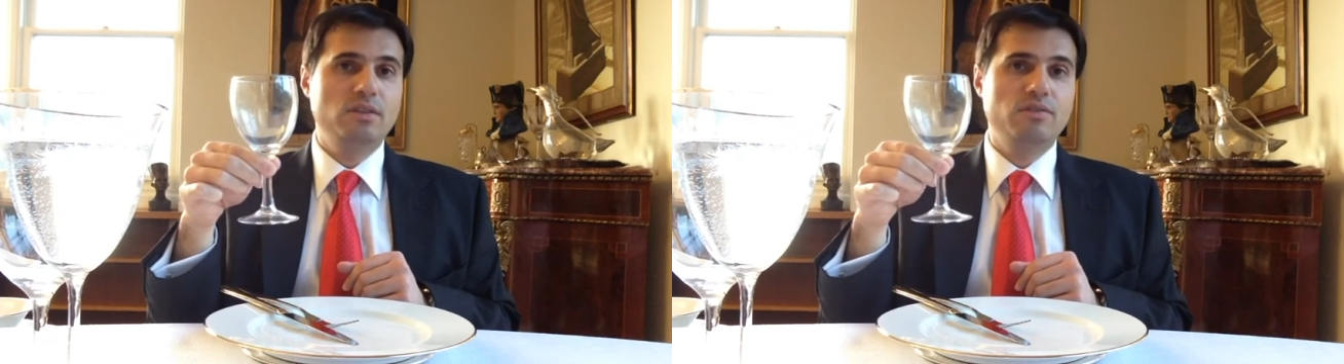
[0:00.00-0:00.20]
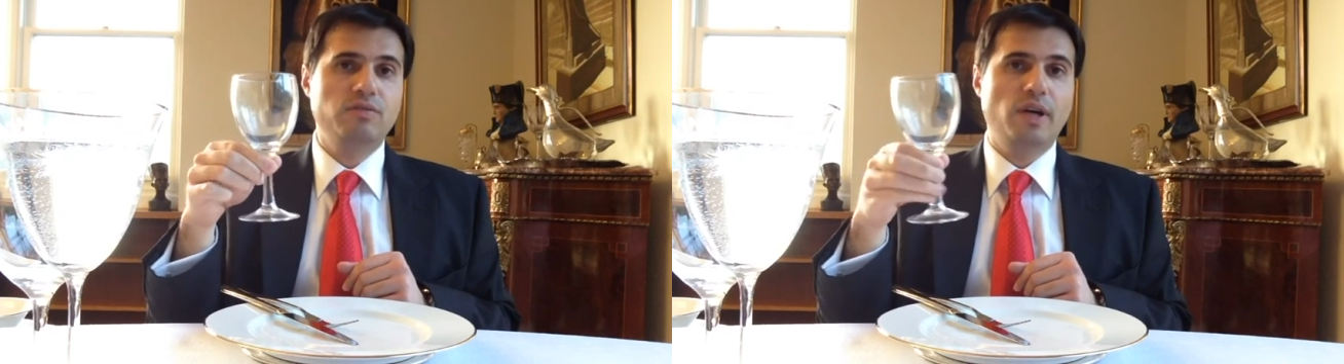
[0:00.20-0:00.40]

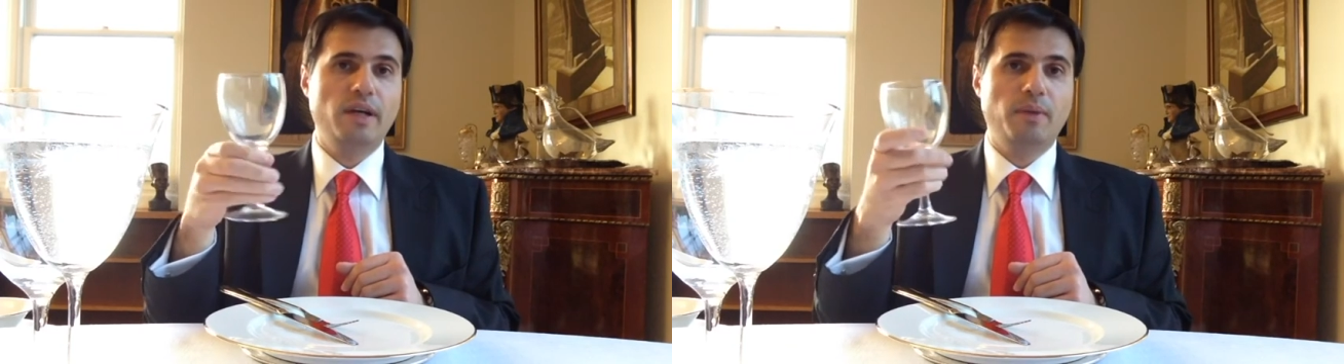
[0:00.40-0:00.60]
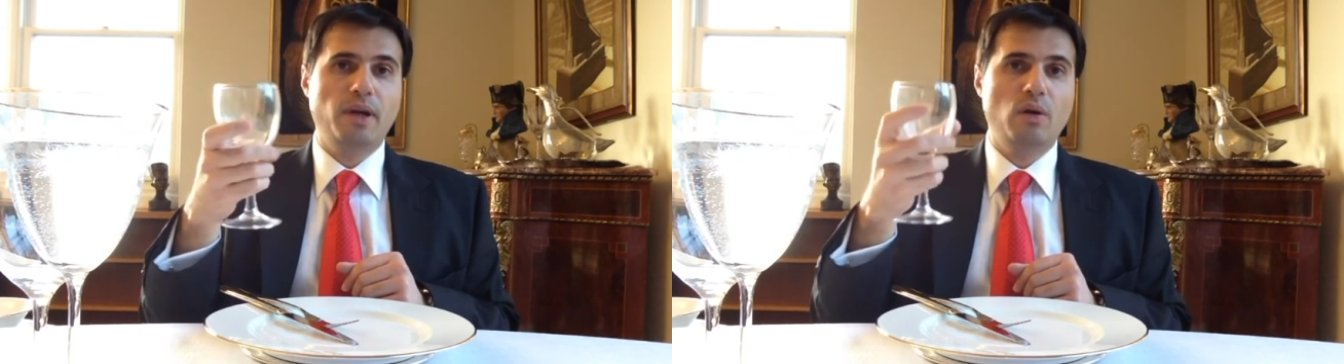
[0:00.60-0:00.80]
of
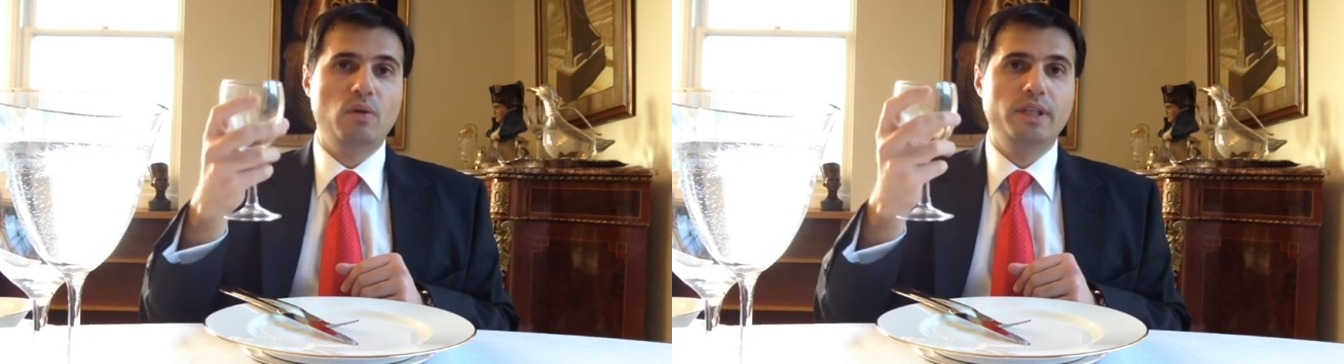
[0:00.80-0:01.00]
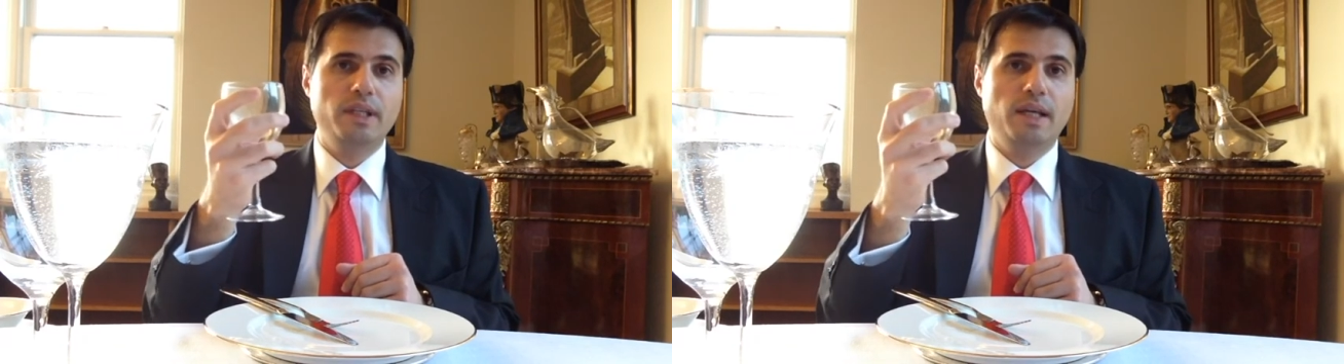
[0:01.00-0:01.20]
wine by
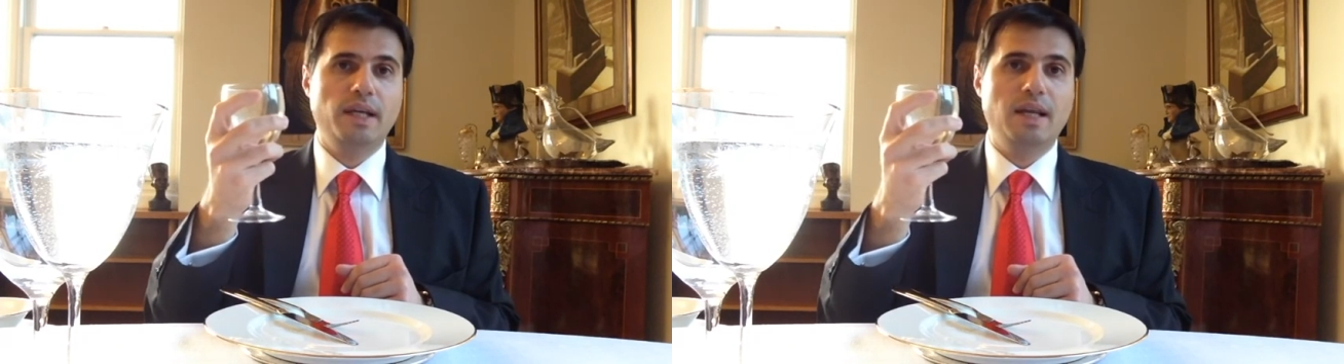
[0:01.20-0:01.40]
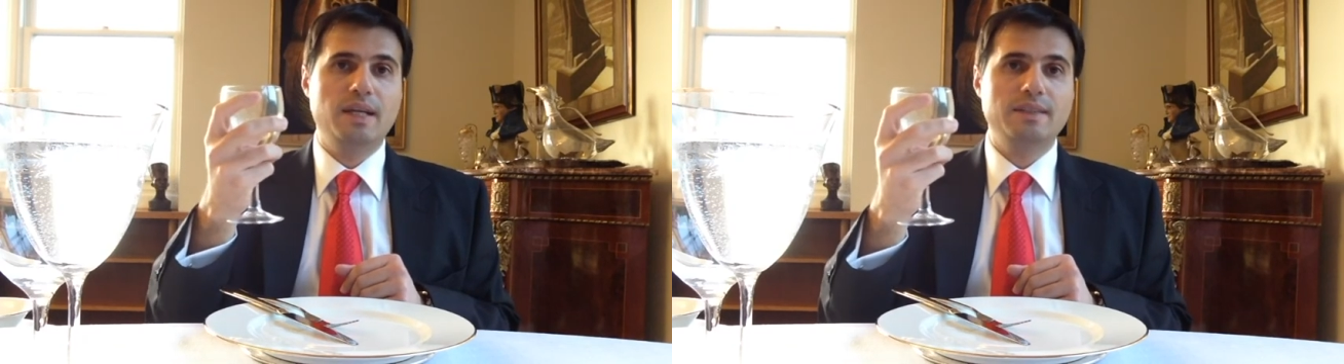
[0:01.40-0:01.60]
holding a
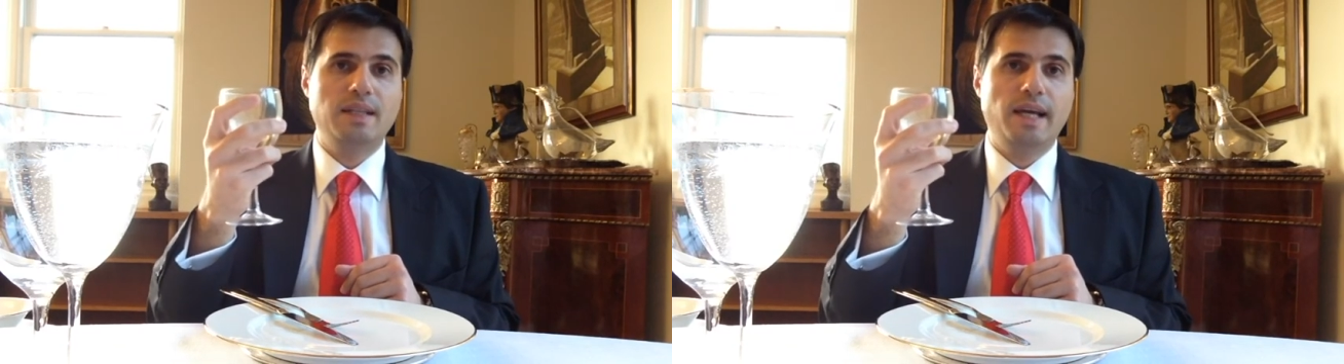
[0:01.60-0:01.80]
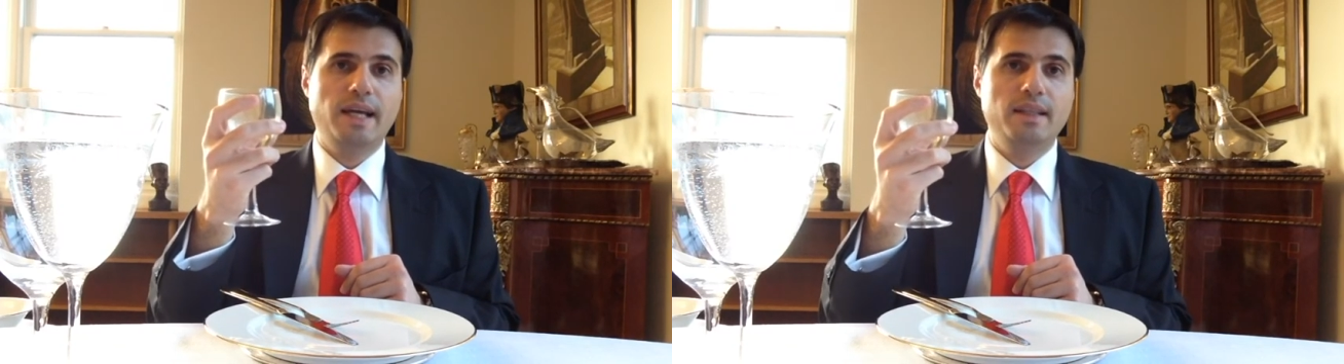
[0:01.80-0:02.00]
glass
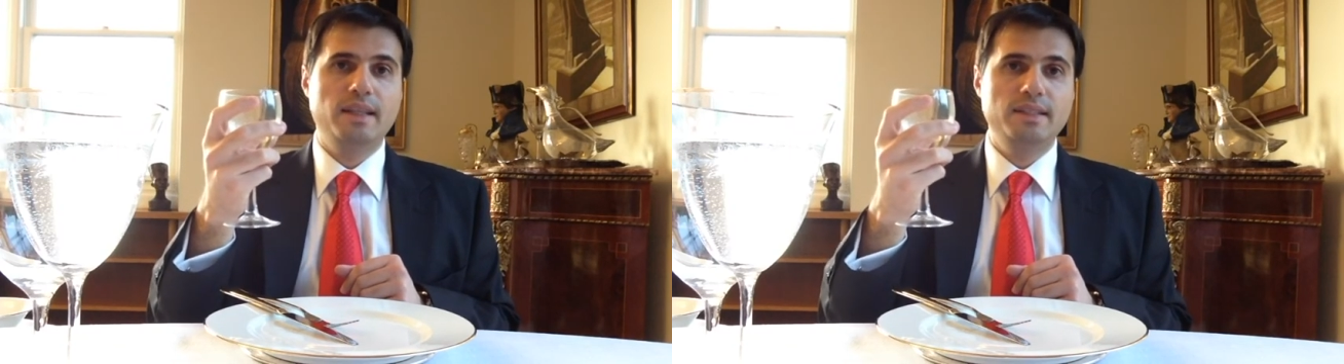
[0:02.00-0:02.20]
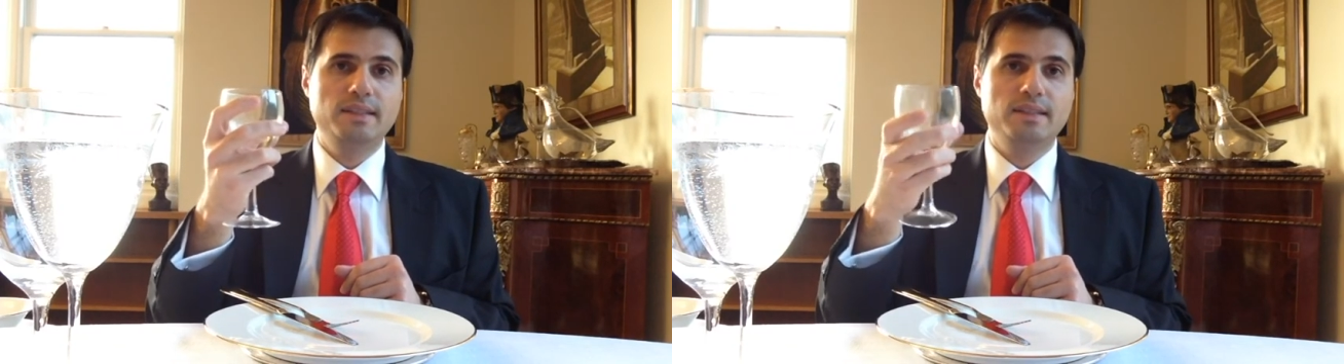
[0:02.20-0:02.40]
like
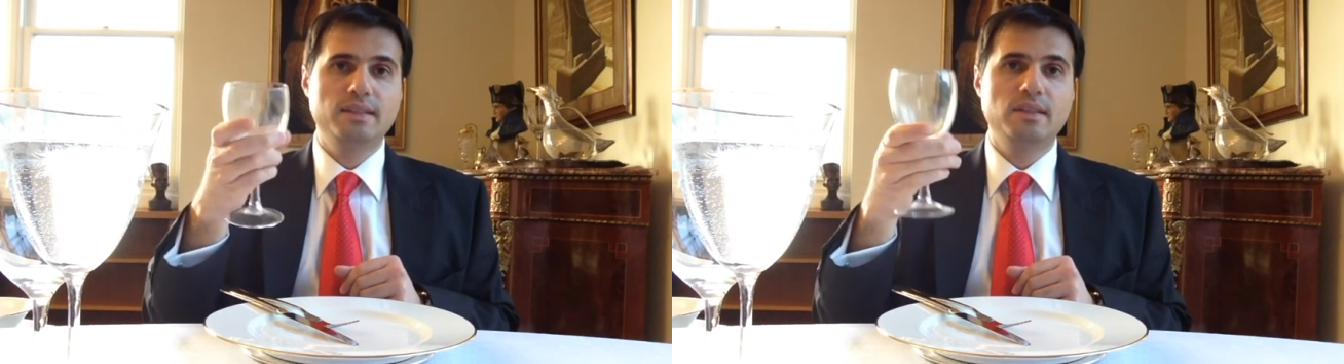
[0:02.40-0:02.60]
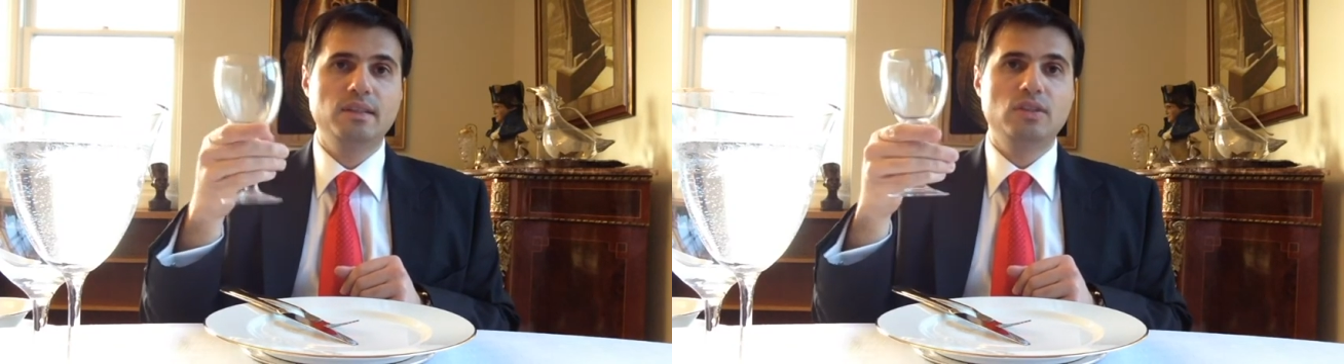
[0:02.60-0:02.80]
this.
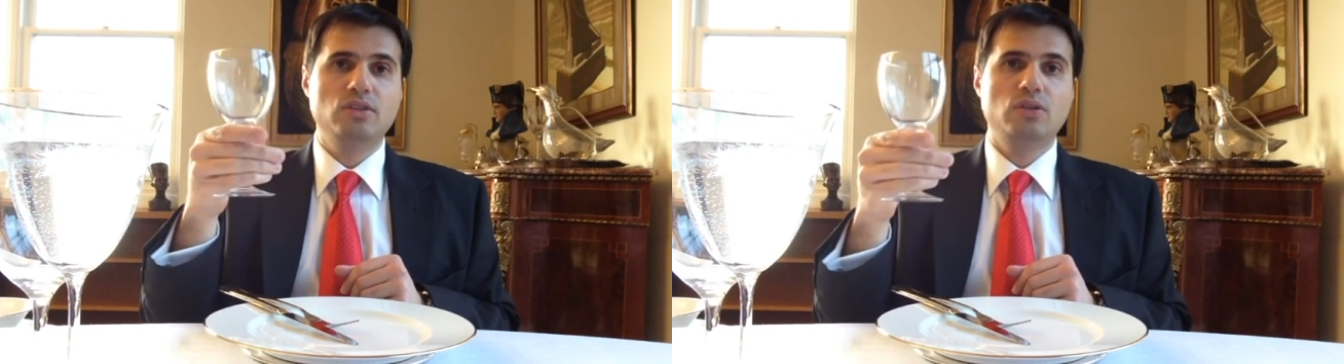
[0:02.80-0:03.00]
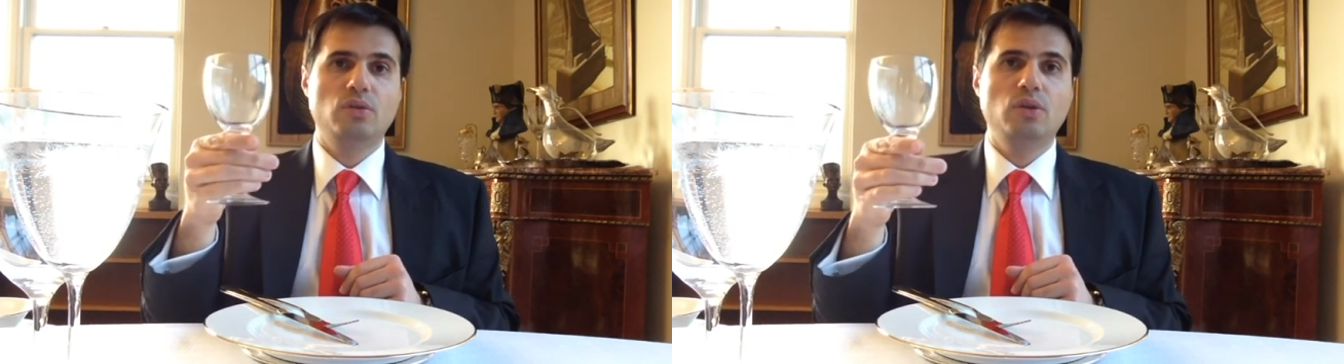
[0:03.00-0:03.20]

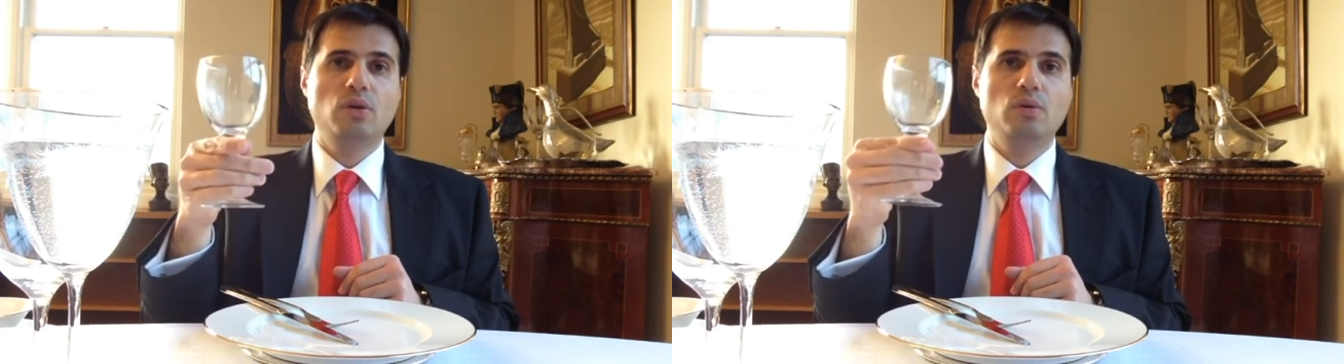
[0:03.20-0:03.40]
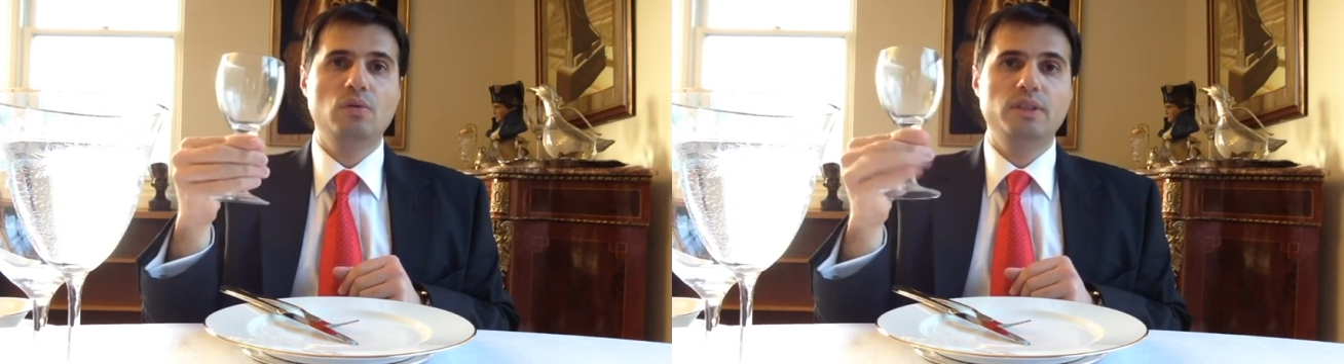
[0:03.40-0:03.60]
So you
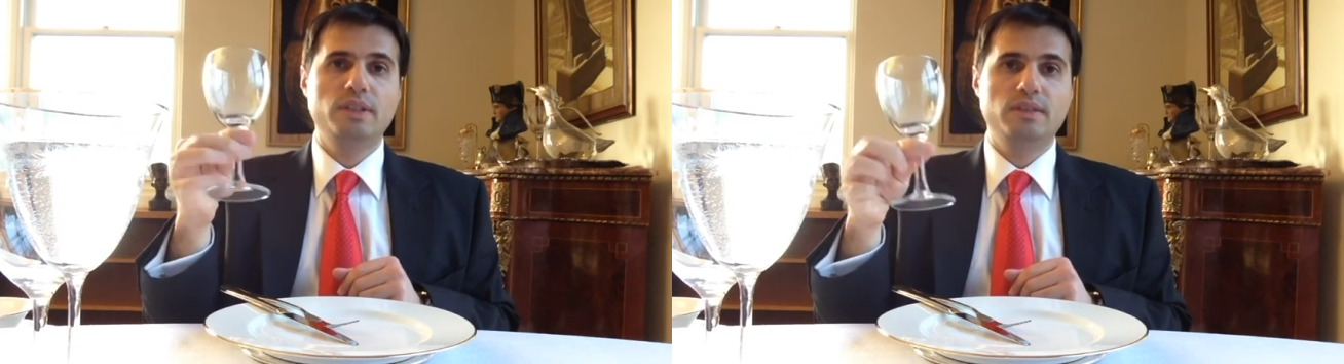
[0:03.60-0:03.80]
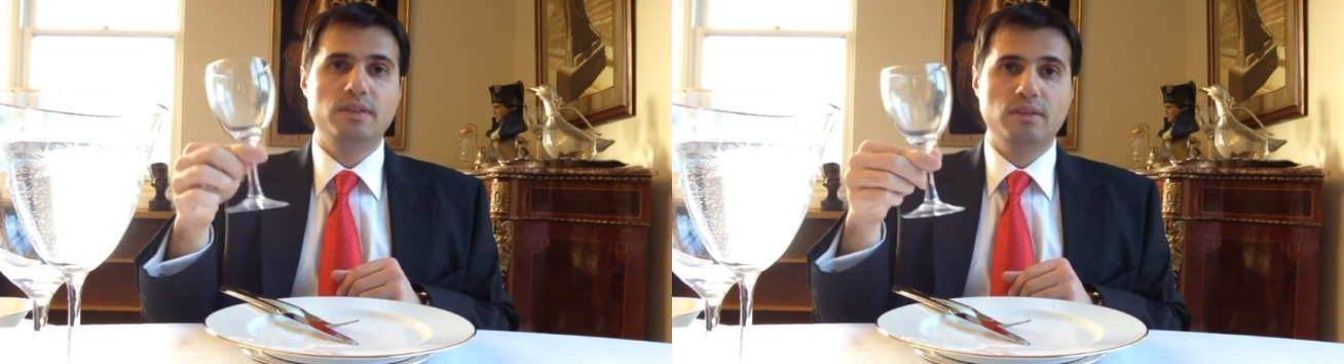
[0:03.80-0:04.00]
hold
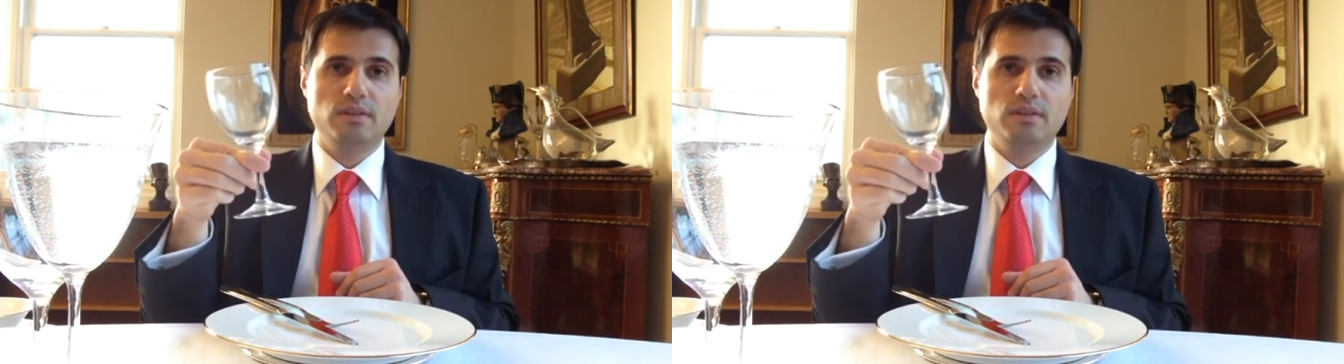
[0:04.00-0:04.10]
it